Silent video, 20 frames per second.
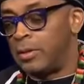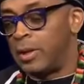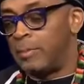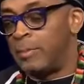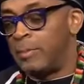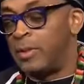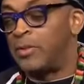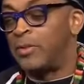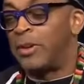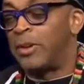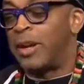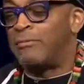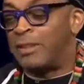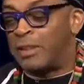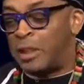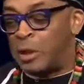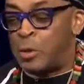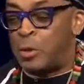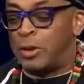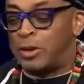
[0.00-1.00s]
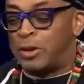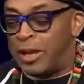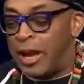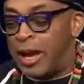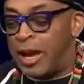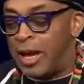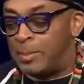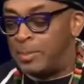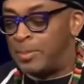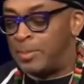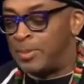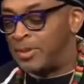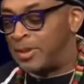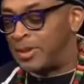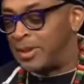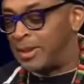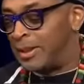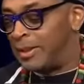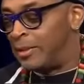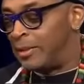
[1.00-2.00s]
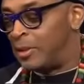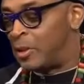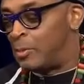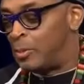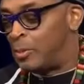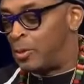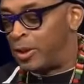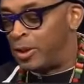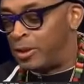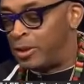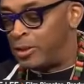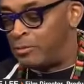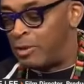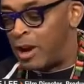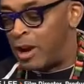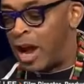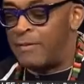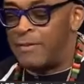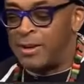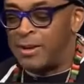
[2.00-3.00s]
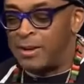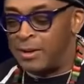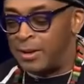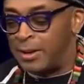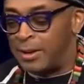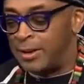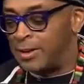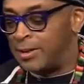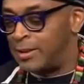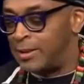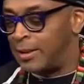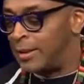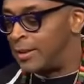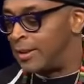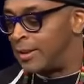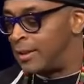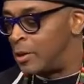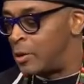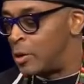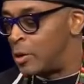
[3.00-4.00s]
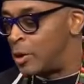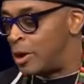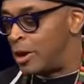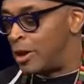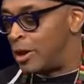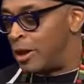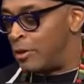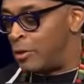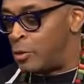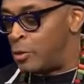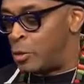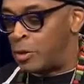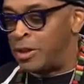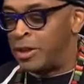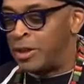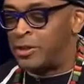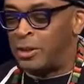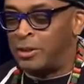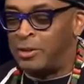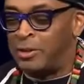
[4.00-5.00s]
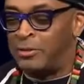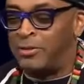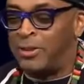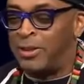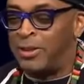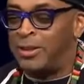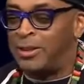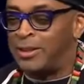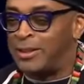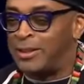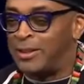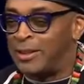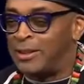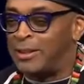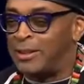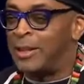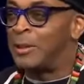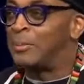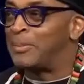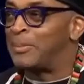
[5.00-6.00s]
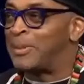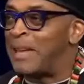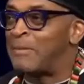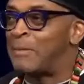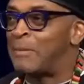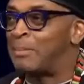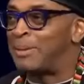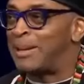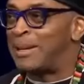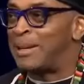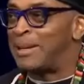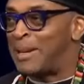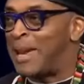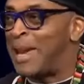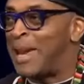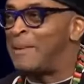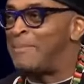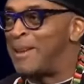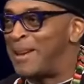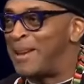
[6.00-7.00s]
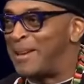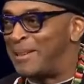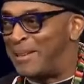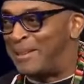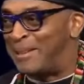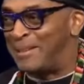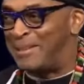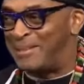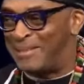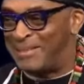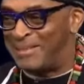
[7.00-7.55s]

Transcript: funny. I read the New York Times this morning driving here, and it said that New York Knicks undefeated. Yep, they haven't played a game yet.